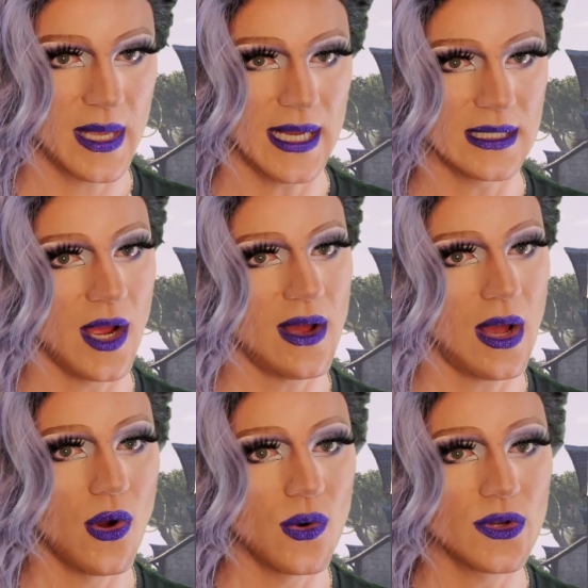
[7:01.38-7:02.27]
and
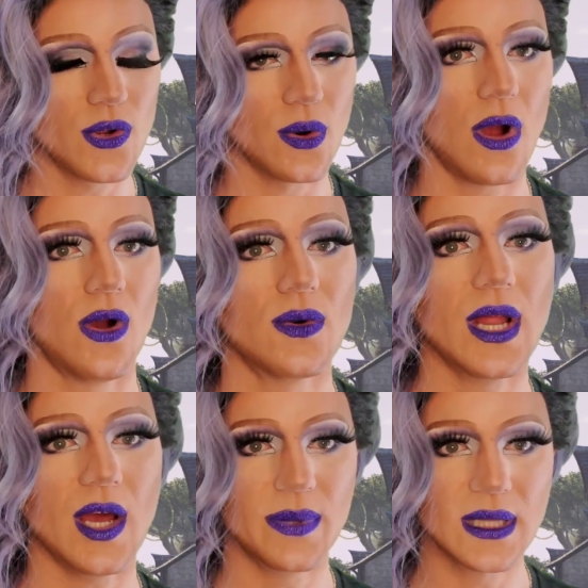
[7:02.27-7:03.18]
hone your own
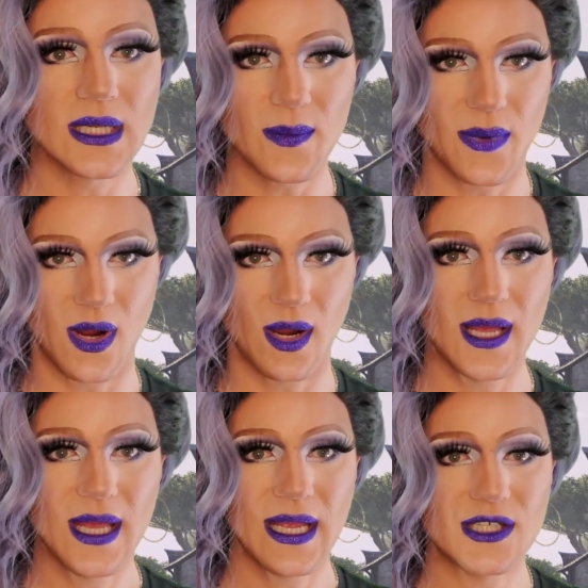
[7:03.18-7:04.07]
ability bar
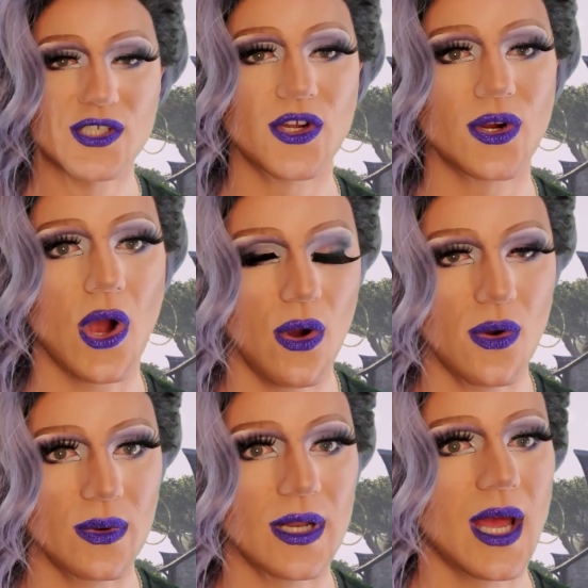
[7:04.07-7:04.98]
into your
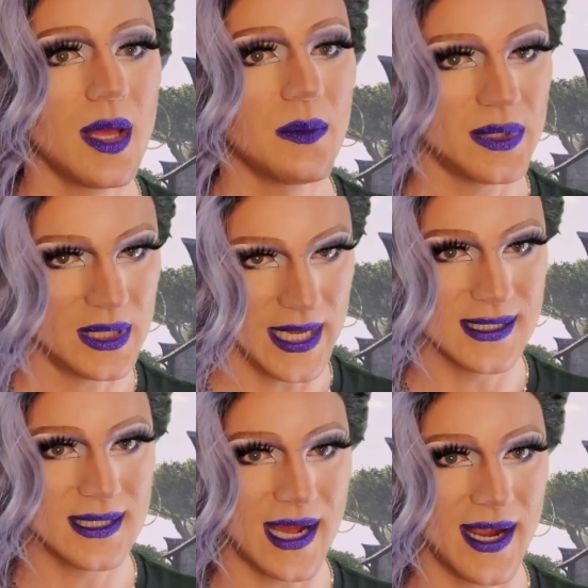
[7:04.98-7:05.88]
own play
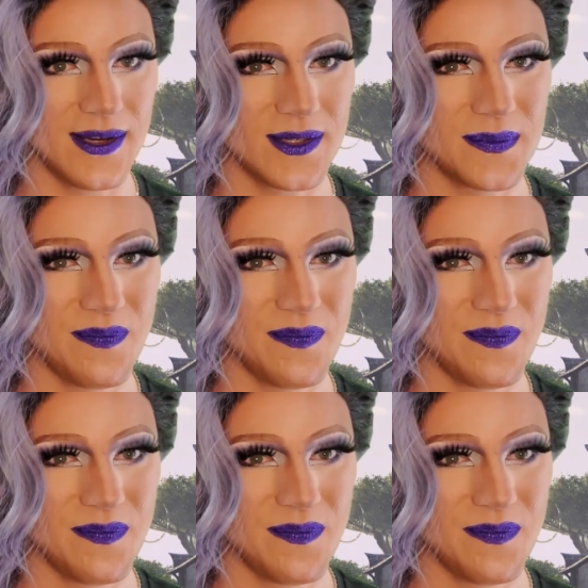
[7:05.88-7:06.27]
style.